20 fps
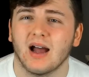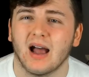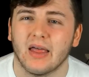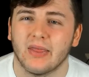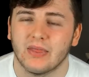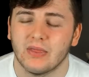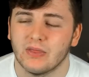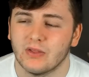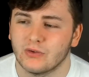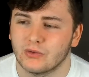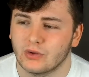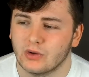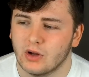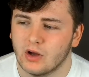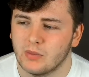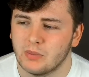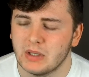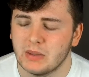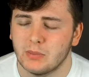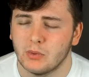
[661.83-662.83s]
I think there's a lot
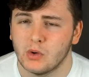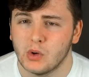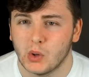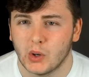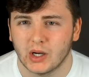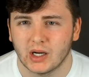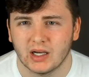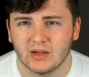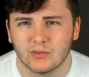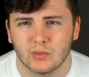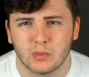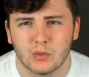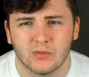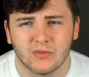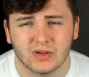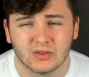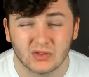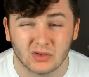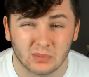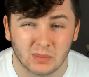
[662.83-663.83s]
of people who aren't Liverpool
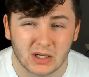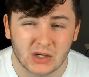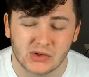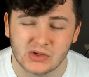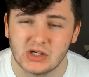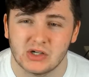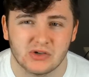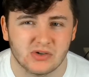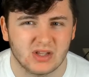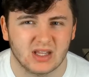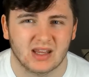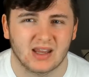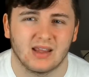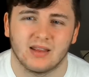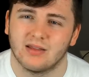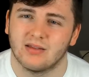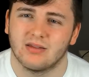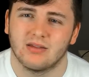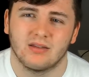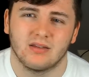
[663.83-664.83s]
fans, especially, just
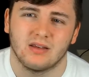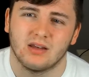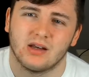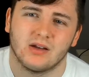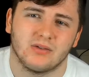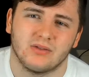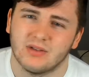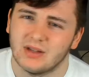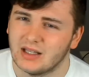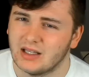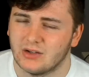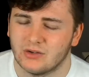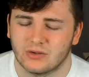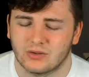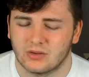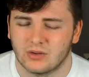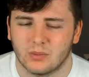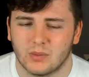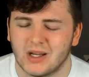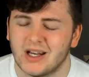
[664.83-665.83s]
thinking, City are just
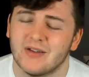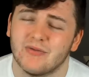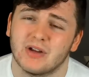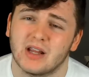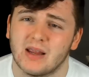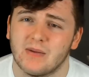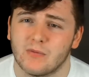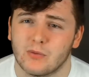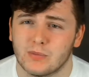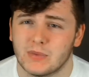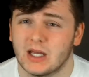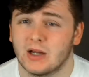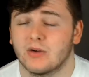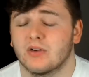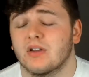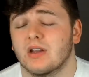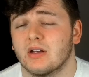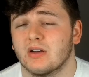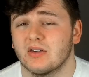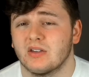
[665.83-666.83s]
going to win every game from now to
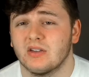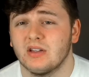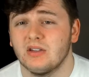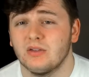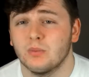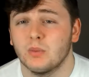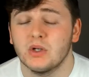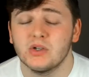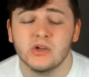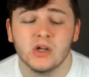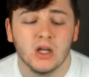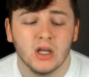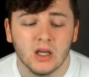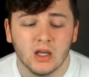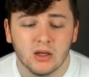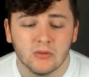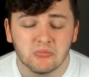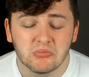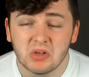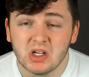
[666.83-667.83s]
the end of the season, which
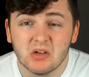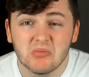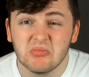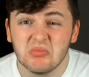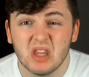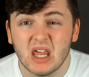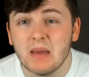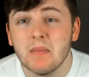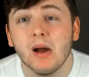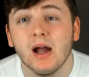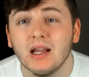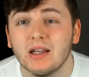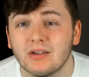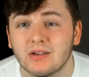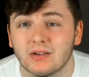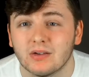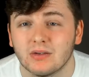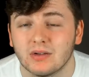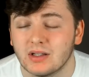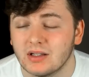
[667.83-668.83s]
they might
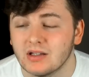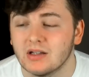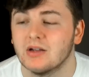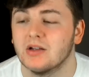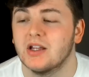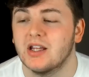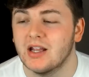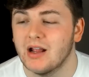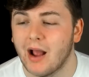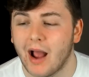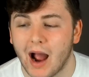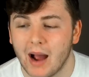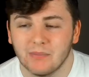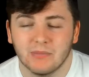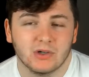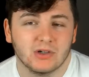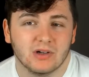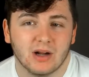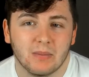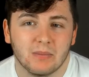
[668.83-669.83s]
do. I'm
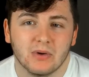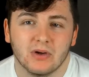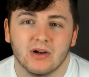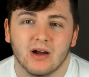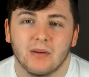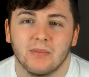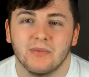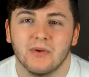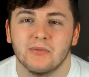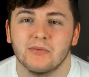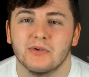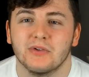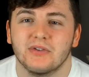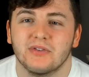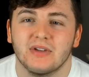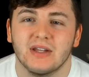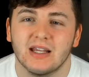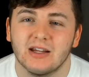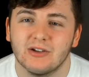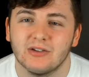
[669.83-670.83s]
not one to
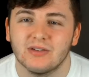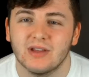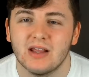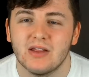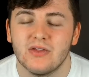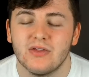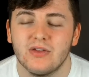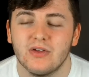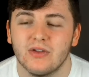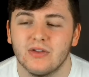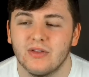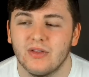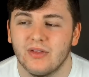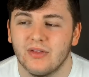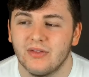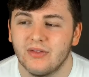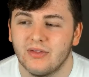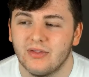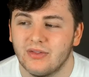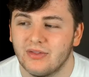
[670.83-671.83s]
sit here and say that
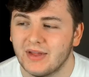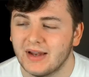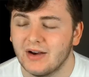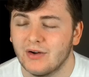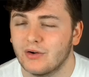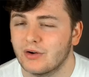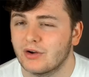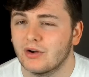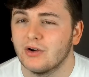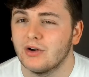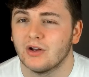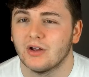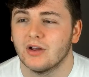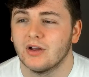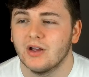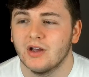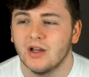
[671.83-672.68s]
they're not gonna.